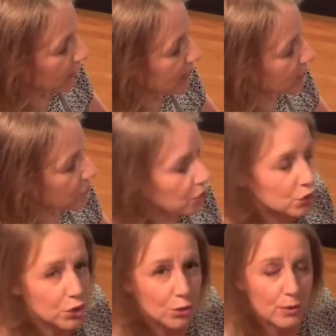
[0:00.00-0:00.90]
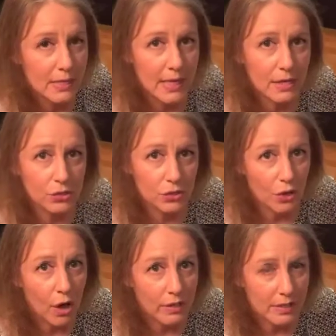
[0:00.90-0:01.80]
into choosing
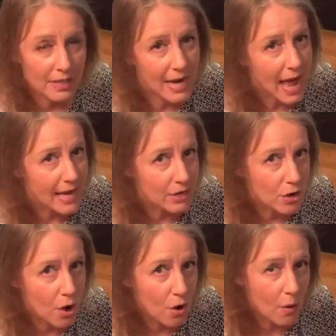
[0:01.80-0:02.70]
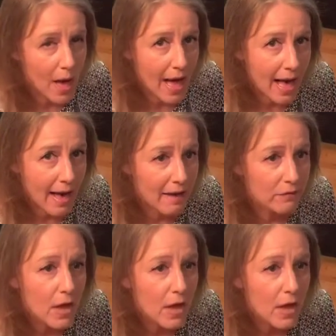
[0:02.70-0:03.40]
salts that I know have